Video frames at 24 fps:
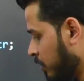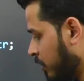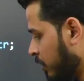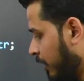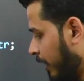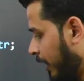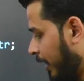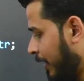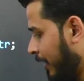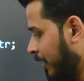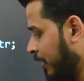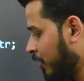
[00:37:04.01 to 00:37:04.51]

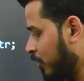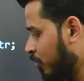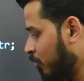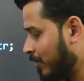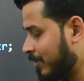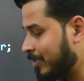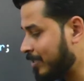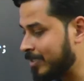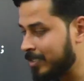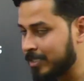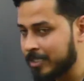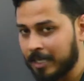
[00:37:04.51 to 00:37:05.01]
N2
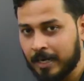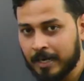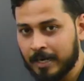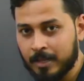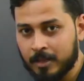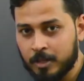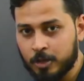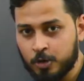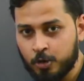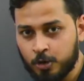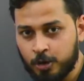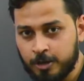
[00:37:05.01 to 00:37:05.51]
is another
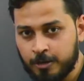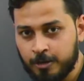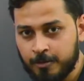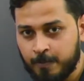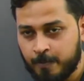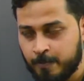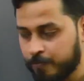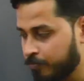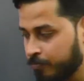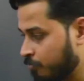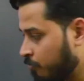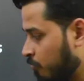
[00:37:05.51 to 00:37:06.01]
node,
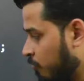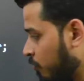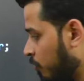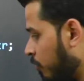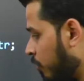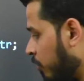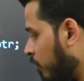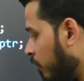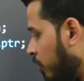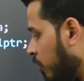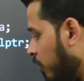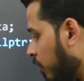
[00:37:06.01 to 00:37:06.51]

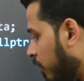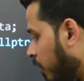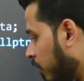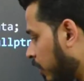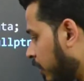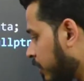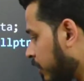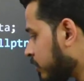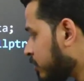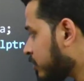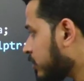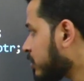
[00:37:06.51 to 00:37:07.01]

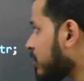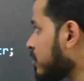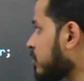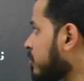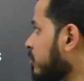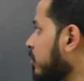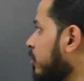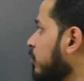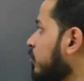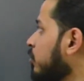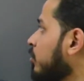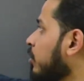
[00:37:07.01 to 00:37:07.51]
and this is the
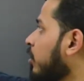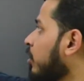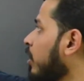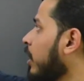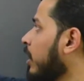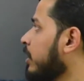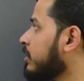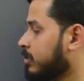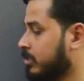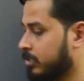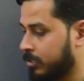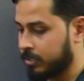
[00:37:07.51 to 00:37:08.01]
node
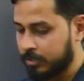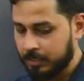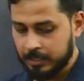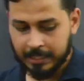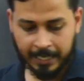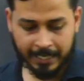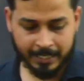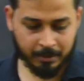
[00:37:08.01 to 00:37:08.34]
class. That